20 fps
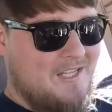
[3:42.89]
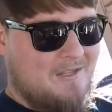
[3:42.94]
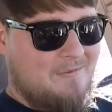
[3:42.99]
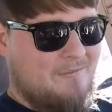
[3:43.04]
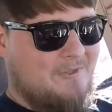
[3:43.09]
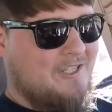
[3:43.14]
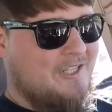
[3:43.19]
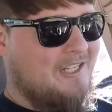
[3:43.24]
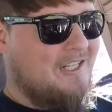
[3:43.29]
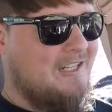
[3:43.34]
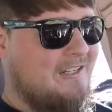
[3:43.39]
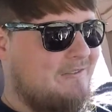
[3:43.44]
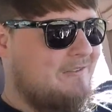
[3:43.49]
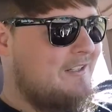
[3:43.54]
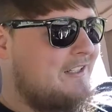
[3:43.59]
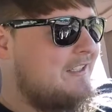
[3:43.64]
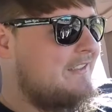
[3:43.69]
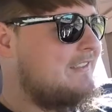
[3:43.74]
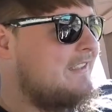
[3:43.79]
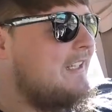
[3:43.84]
But
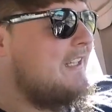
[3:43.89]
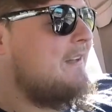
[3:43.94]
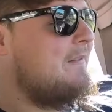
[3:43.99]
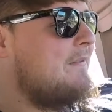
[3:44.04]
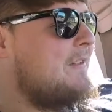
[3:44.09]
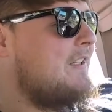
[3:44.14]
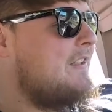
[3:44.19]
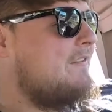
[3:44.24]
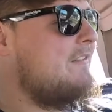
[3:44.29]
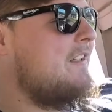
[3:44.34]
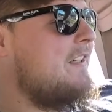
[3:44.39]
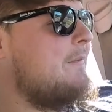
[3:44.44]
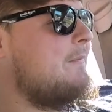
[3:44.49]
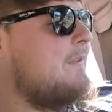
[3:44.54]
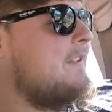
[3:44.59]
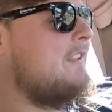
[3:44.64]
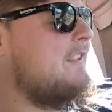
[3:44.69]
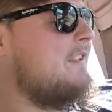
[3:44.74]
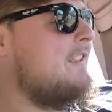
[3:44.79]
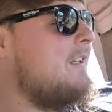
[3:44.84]
anyways, I am done
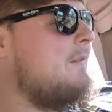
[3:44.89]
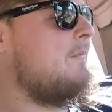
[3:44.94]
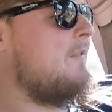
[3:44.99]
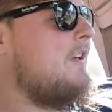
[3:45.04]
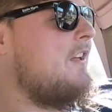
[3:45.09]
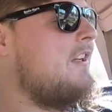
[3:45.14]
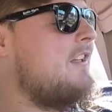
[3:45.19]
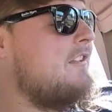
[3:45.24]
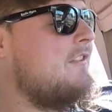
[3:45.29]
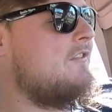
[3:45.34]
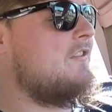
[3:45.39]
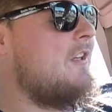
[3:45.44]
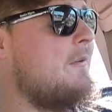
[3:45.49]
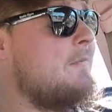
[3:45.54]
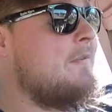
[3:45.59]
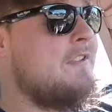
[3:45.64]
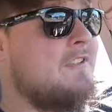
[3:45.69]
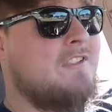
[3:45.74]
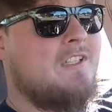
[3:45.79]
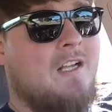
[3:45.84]
rambling. I'm gonna get dropped
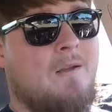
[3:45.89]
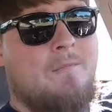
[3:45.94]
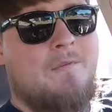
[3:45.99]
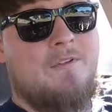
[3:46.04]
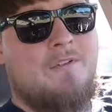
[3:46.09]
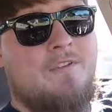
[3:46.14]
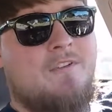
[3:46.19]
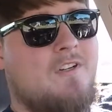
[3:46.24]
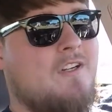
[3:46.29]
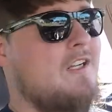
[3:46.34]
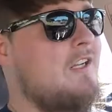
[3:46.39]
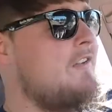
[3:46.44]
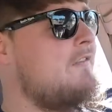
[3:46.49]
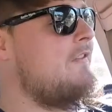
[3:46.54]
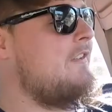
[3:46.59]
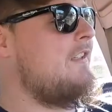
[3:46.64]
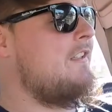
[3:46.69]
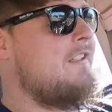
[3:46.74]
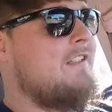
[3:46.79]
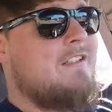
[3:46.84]
a shopping order off,
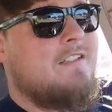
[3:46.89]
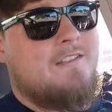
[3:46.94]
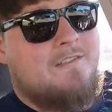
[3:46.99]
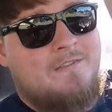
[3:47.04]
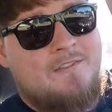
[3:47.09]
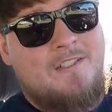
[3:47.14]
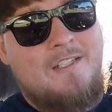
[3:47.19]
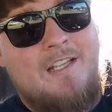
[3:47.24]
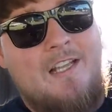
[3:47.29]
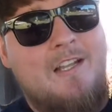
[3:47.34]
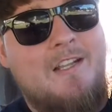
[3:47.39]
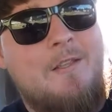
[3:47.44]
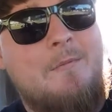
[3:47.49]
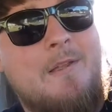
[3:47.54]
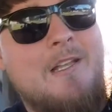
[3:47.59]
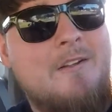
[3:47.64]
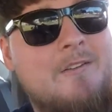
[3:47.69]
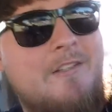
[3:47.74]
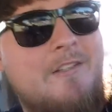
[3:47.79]
and I'll get back with